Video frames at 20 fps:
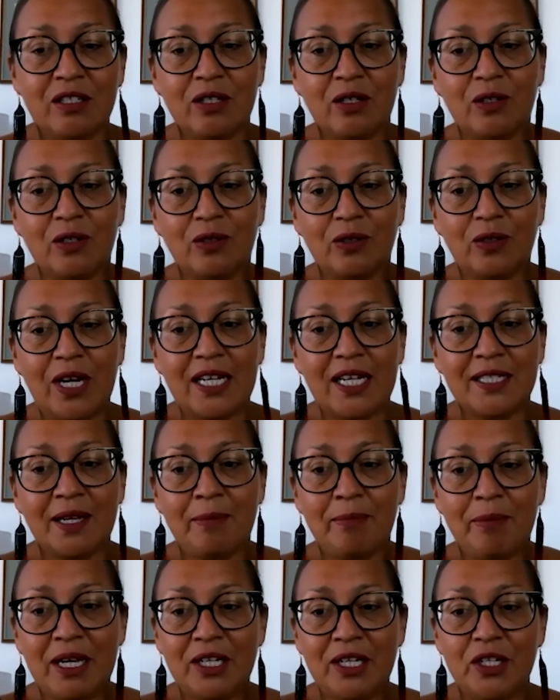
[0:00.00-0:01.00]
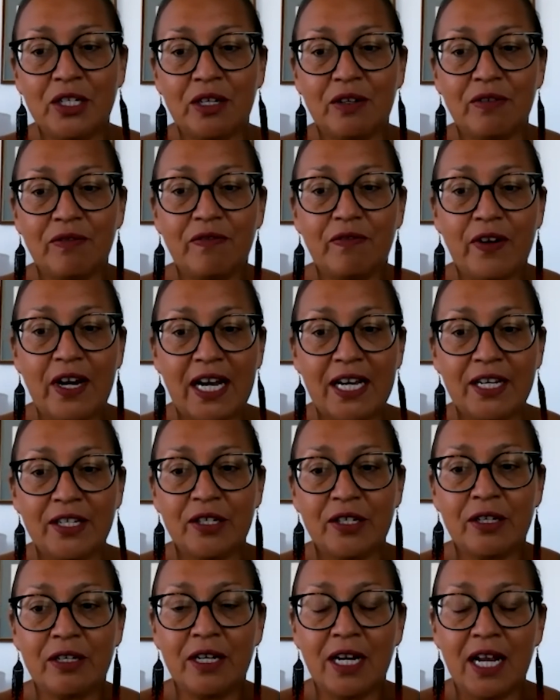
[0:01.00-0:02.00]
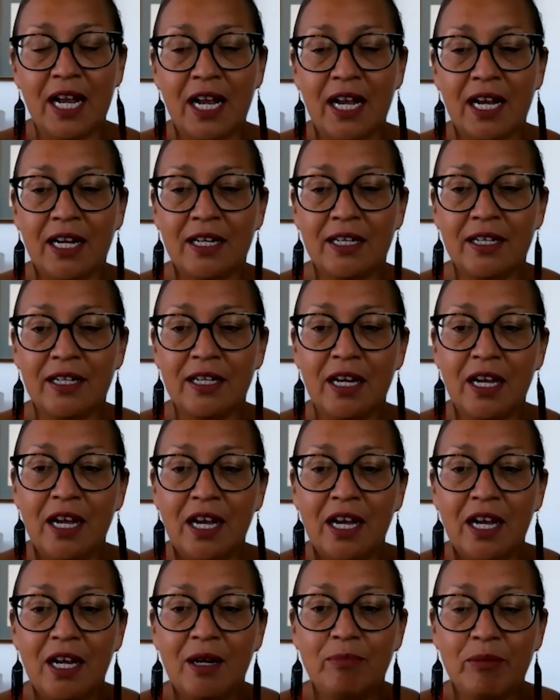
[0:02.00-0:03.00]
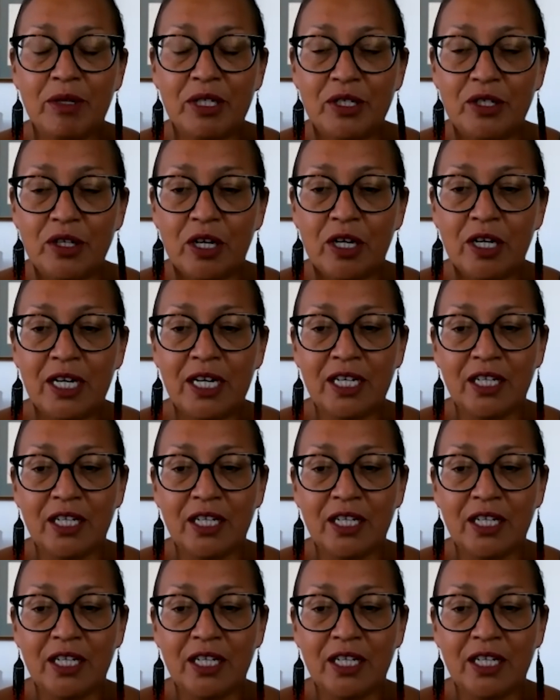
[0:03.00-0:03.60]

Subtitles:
So as I mentioned, Pfizer and Moderna